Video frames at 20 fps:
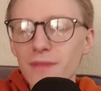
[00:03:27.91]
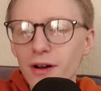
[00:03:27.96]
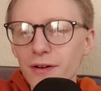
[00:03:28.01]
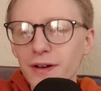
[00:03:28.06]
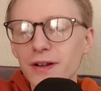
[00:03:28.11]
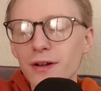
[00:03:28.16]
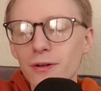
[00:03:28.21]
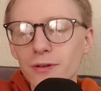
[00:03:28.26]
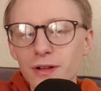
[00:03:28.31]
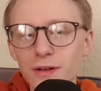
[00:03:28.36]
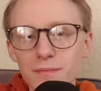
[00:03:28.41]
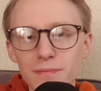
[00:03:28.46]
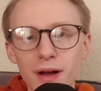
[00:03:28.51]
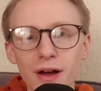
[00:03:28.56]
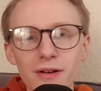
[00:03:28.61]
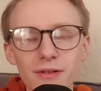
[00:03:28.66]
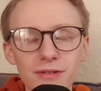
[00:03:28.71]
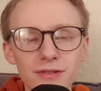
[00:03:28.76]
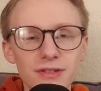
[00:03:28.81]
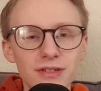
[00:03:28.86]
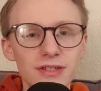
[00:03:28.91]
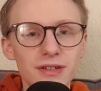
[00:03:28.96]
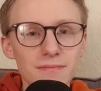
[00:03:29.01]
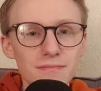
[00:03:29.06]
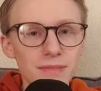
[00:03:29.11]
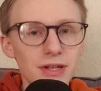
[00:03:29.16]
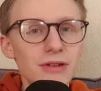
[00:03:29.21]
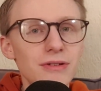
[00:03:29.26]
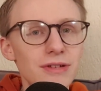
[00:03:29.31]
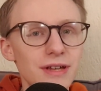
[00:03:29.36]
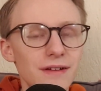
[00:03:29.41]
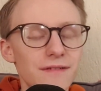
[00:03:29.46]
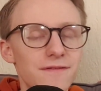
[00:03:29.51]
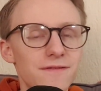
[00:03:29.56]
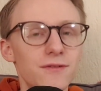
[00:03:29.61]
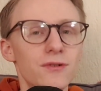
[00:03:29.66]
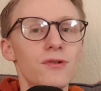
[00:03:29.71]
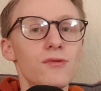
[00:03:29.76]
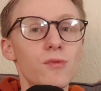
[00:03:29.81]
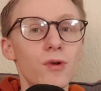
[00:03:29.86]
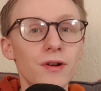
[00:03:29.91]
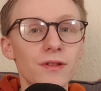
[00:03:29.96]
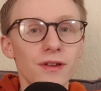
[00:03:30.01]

Murray Gold composed some music for one